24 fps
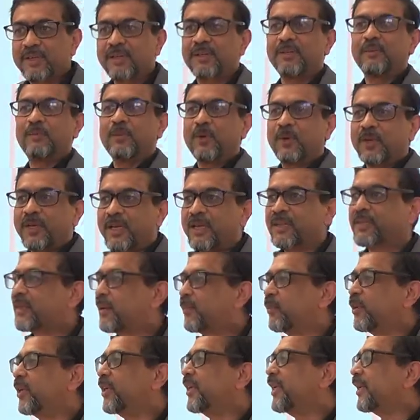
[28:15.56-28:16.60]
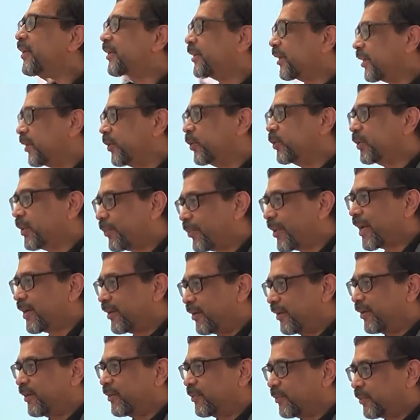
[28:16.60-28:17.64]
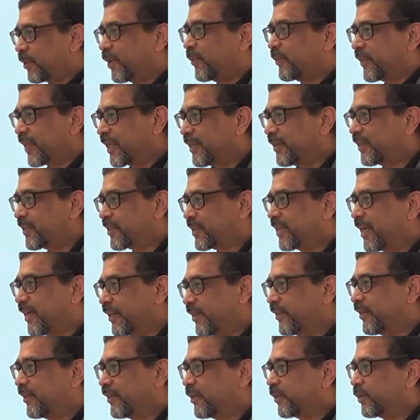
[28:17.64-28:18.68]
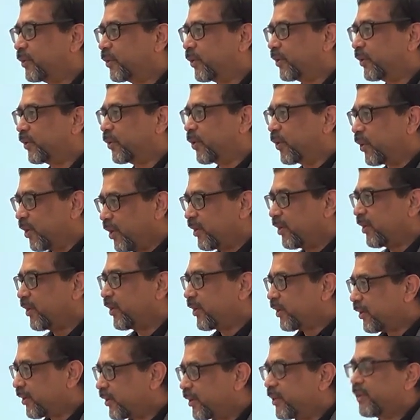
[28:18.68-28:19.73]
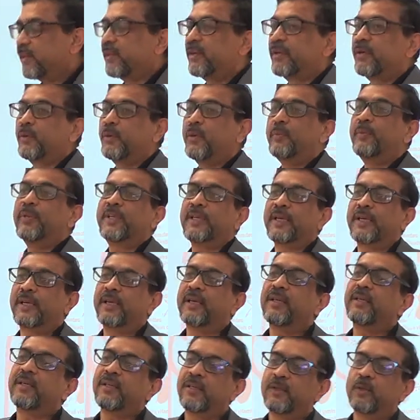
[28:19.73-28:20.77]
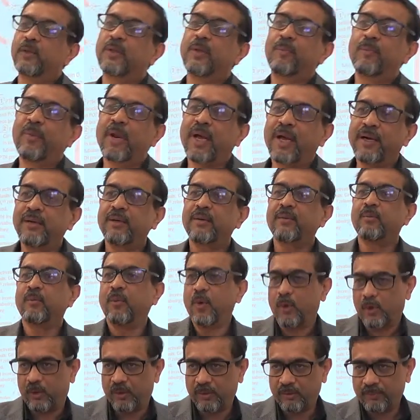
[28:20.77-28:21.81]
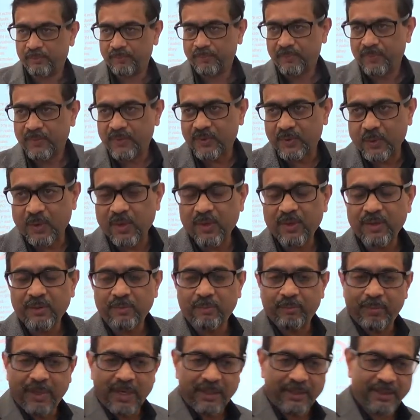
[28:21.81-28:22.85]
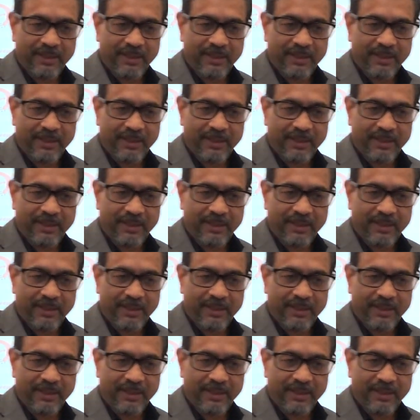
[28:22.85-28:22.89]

more calcium will enter into the blood from the intestine. Will be taken into the blood more. So blood